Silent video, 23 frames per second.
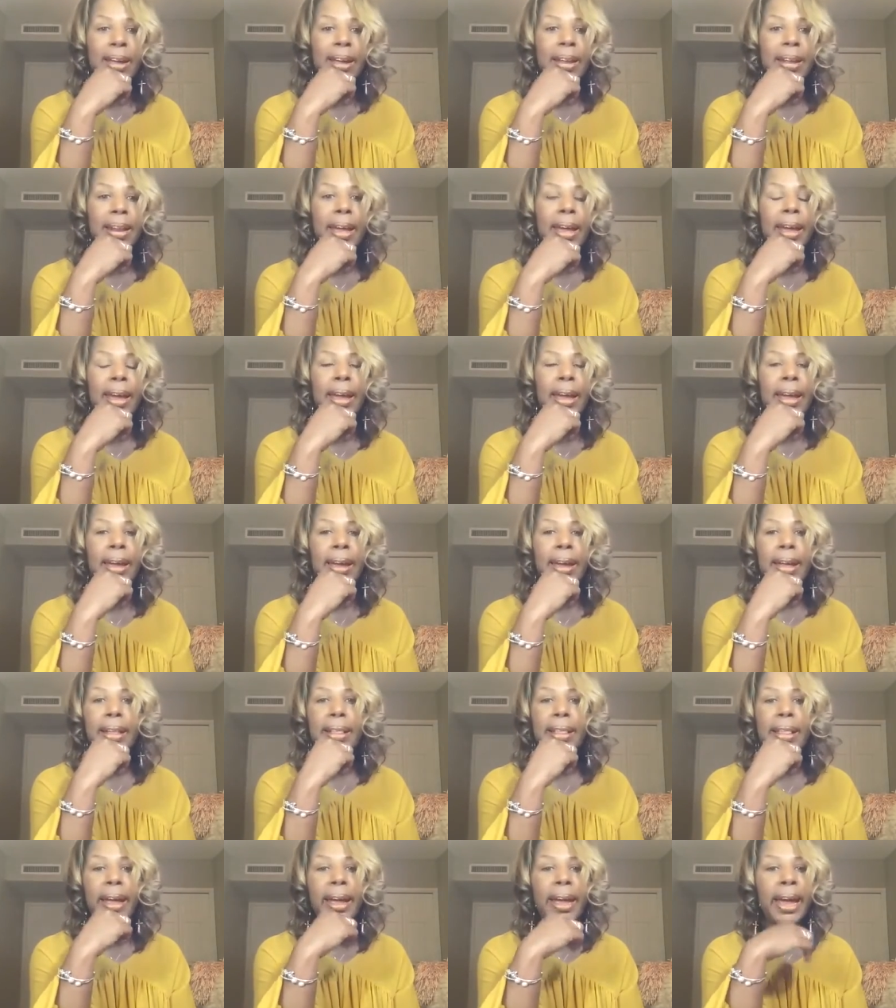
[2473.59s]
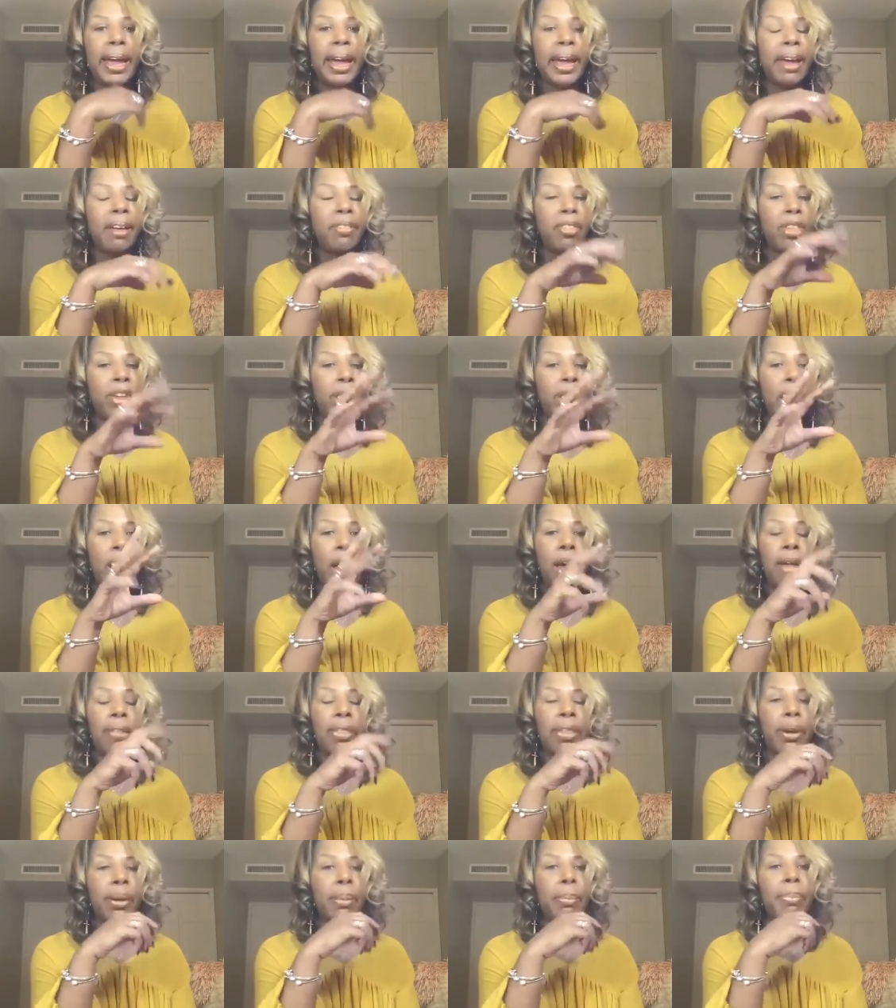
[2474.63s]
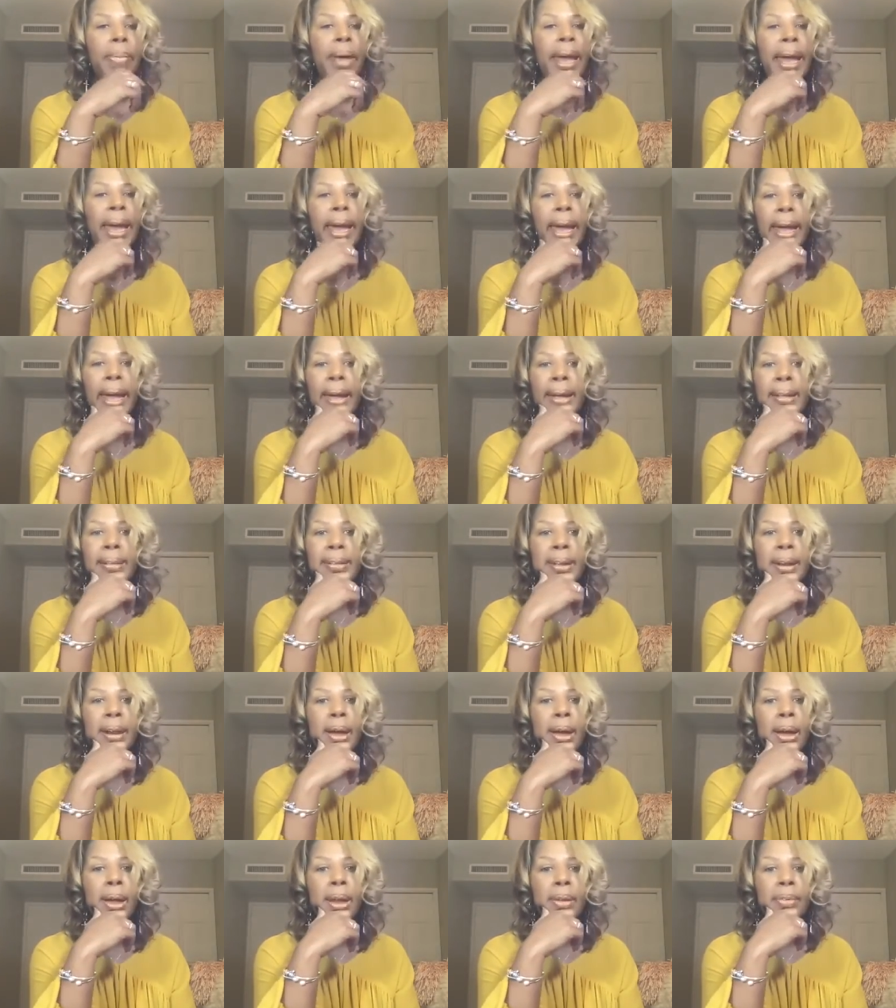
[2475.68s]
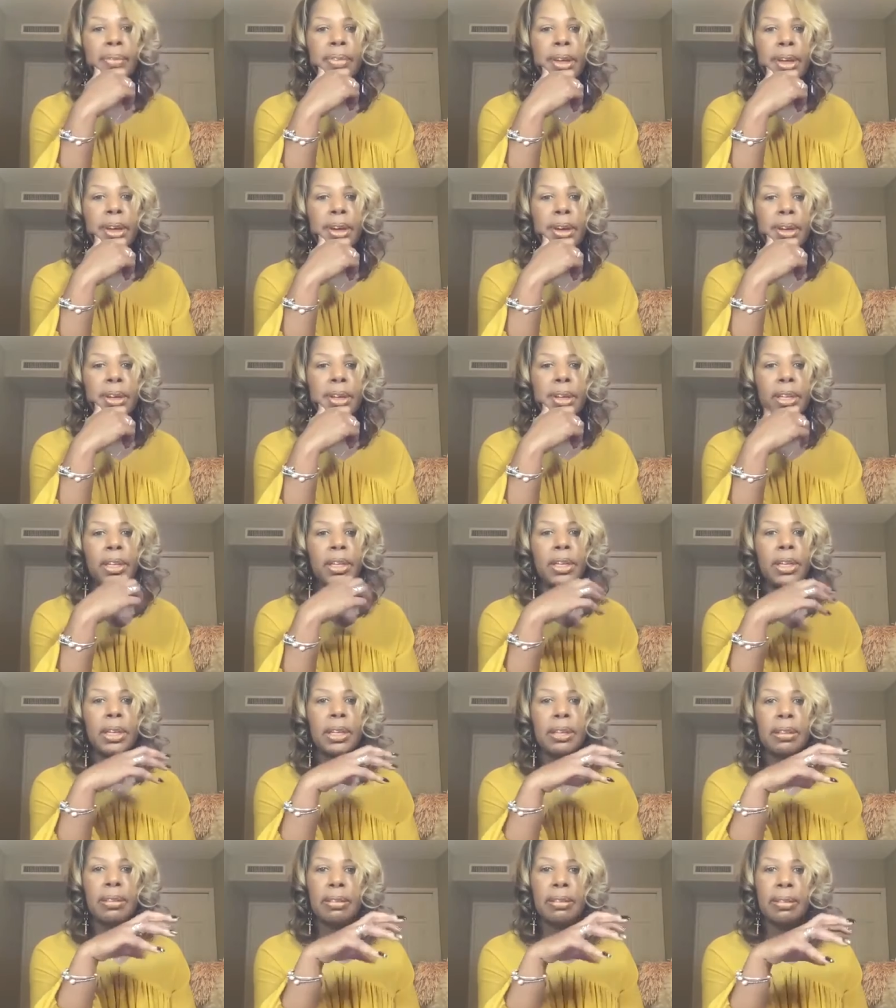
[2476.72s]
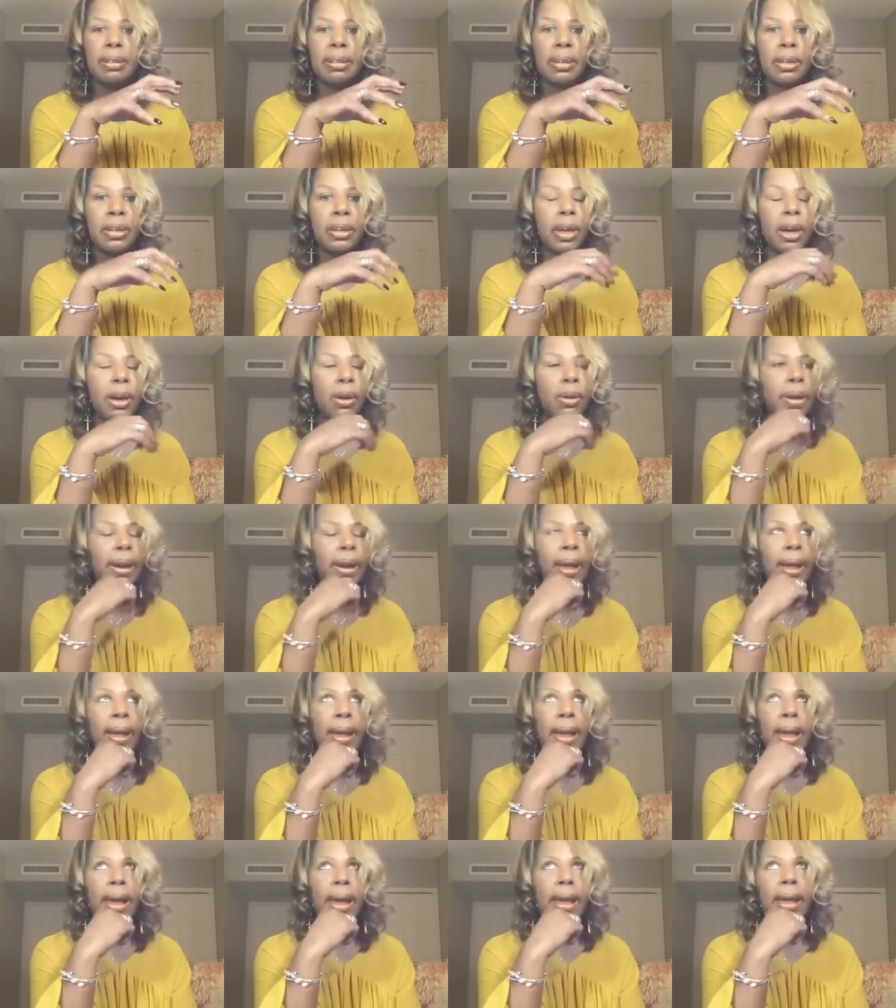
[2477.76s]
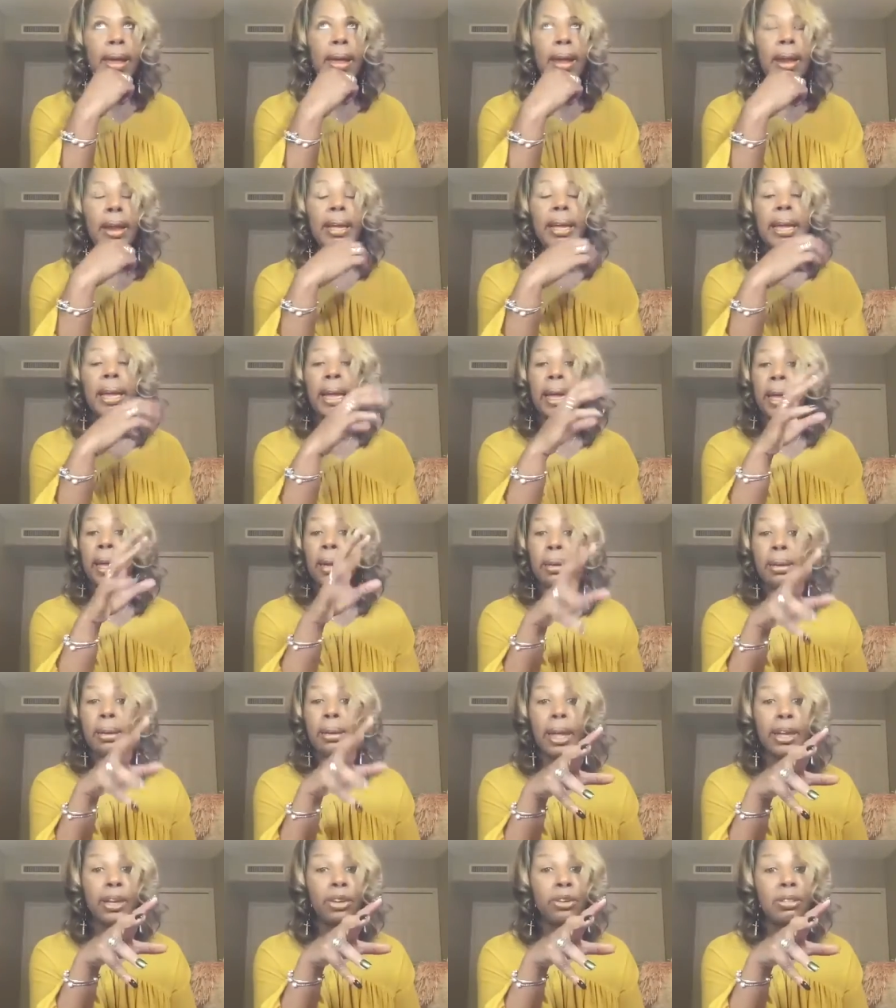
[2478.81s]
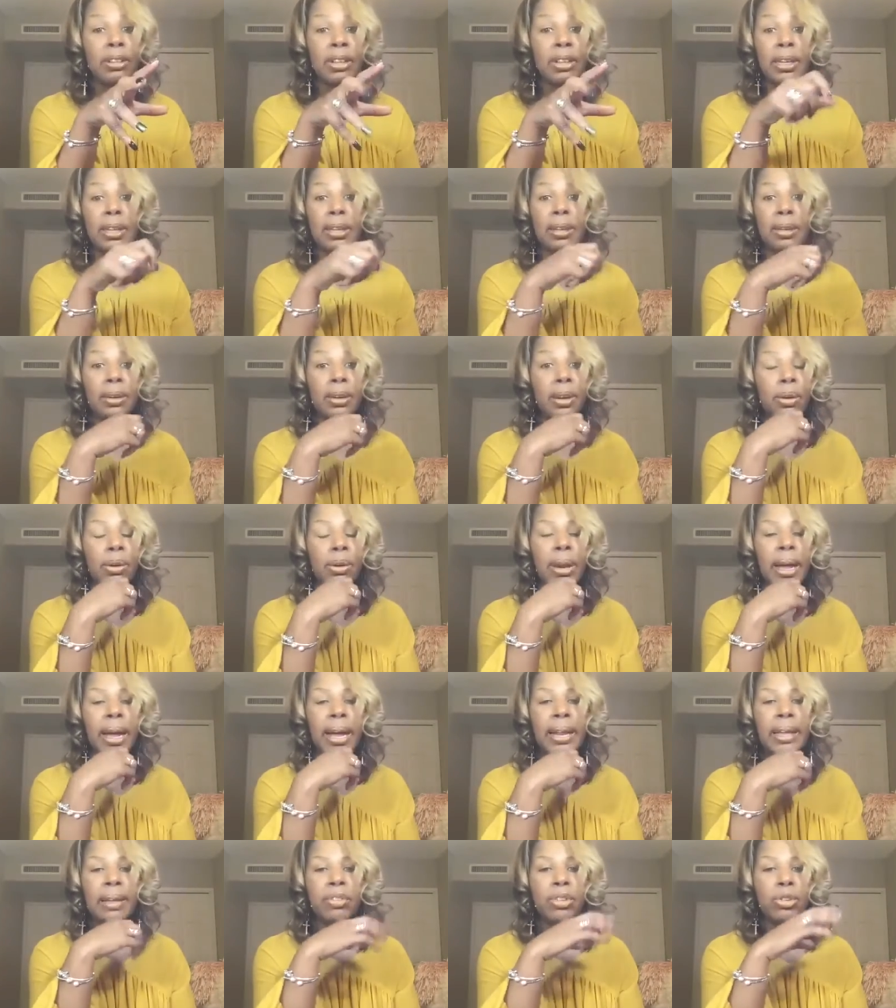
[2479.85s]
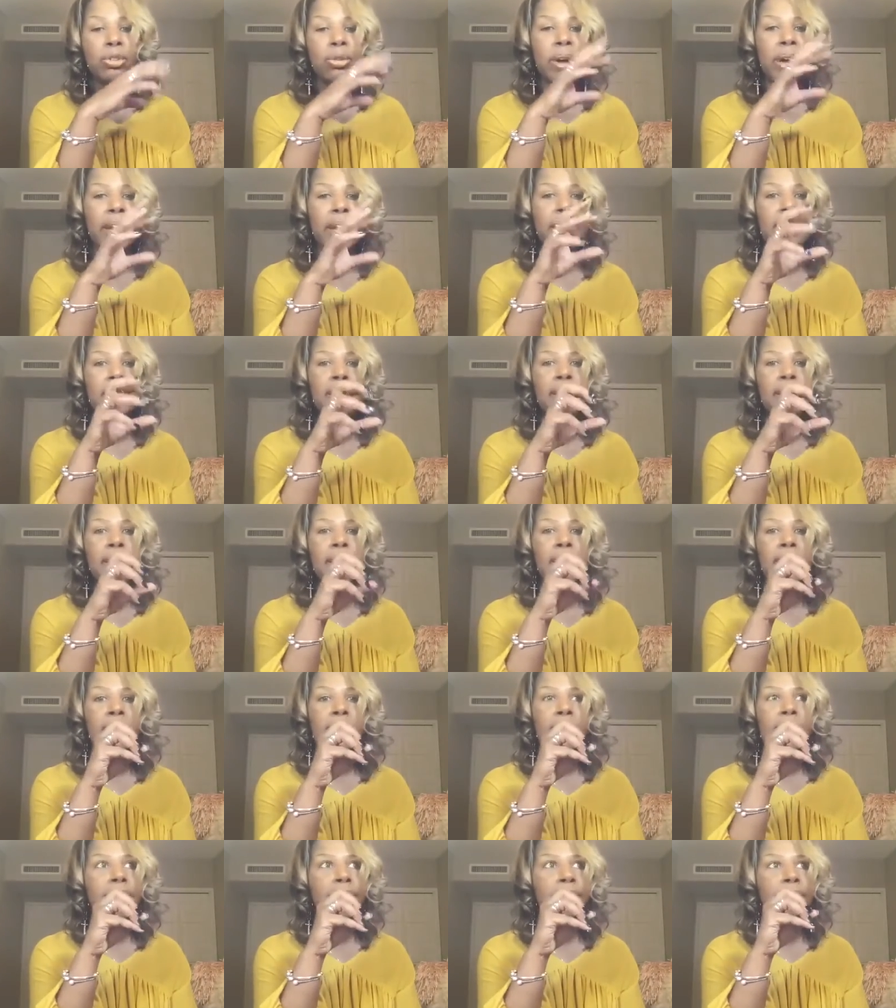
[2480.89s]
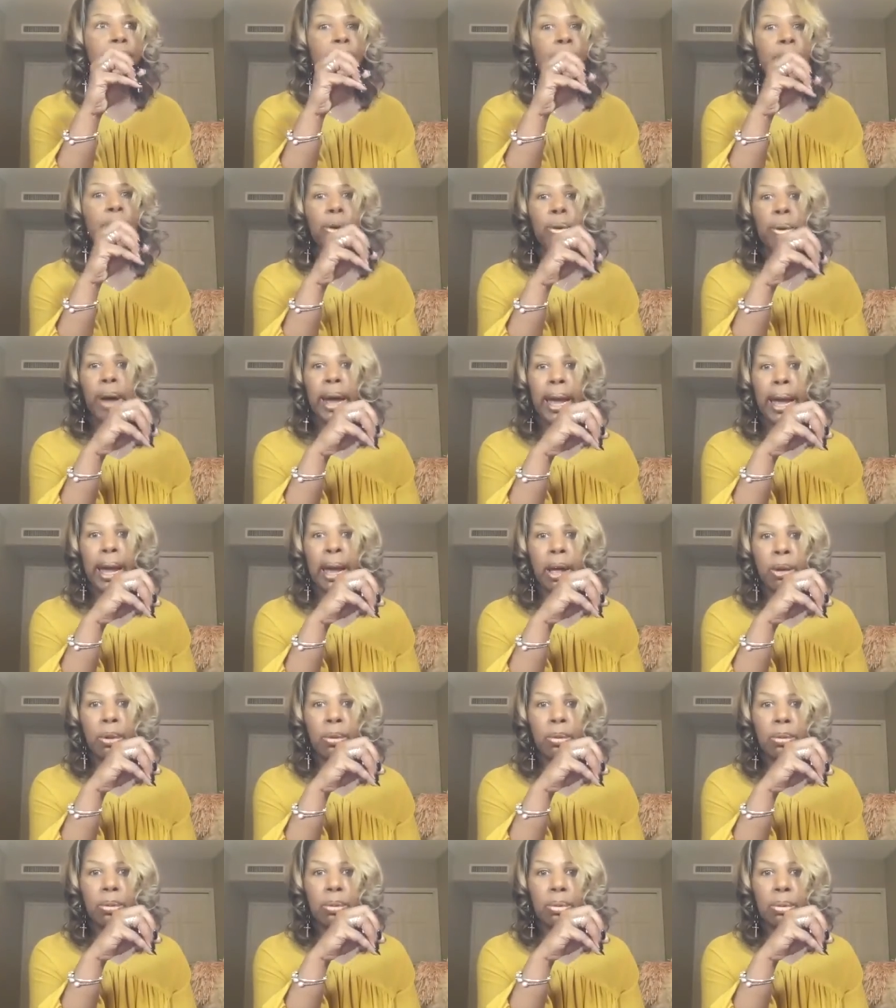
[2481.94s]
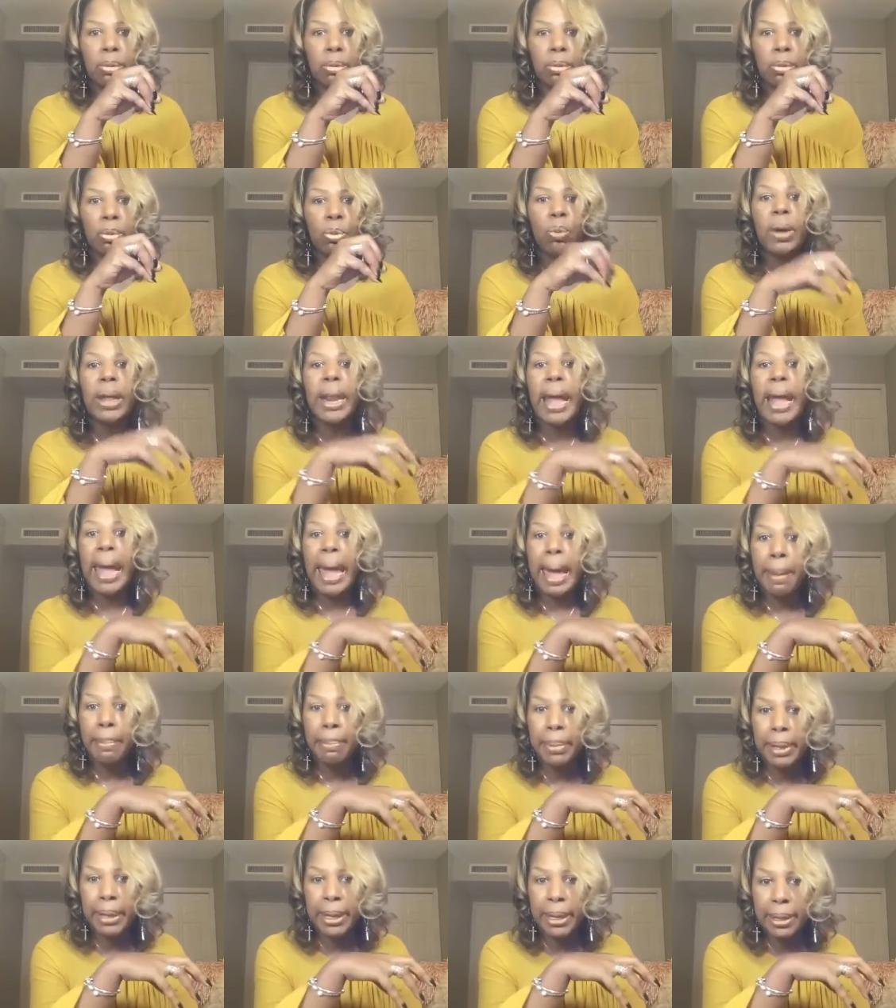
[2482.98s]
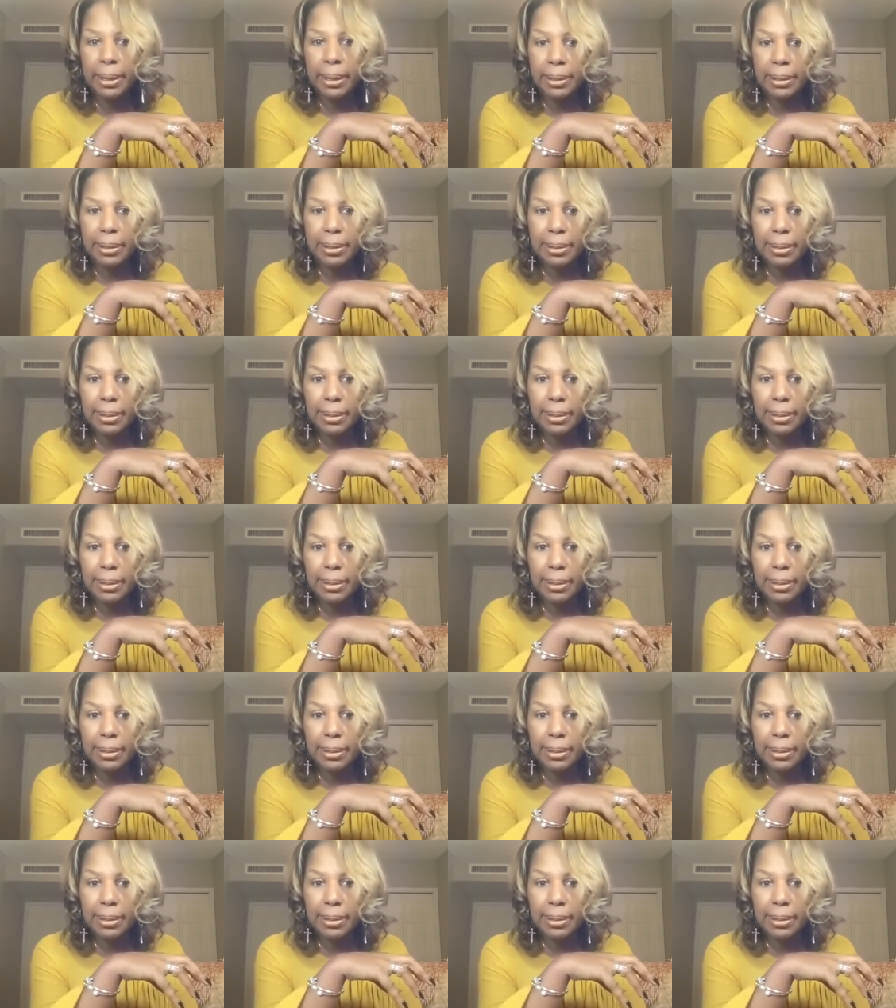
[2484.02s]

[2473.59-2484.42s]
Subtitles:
And they have all their bags and all of their goods, and again, like you said, not even trying to figure out what happened.